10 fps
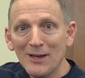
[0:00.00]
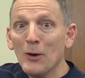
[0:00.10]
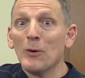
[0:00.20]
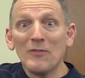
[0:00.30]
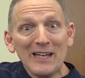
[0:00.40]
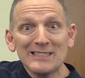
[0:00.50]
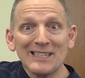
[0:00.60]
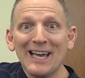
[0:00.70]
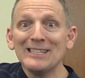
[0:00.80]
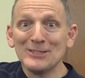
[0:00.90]
Well, if that's the
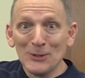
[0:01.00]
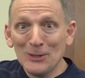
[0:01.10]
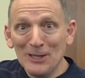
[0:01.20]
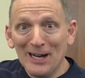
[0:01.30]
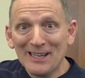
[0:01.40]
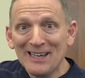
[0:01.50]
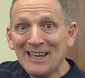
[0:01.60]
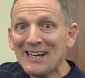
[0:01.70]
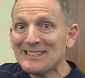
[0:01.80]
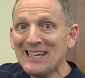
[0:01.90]
case, you're in luck,
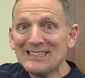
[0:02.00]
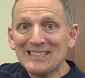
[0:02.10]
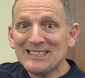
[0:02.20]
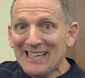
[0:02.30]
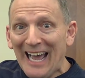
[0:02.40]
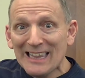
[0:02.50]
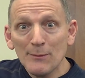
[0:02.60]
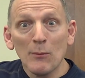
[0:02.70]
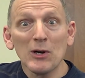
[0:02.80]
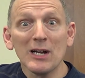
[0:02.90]
because that's exactly
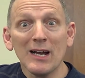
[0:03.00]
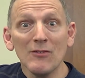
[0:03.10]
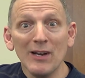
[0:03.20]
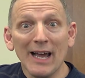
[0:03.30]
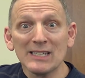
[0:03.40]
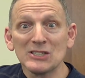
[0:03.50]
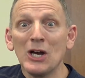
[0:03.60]
what we're going to cover next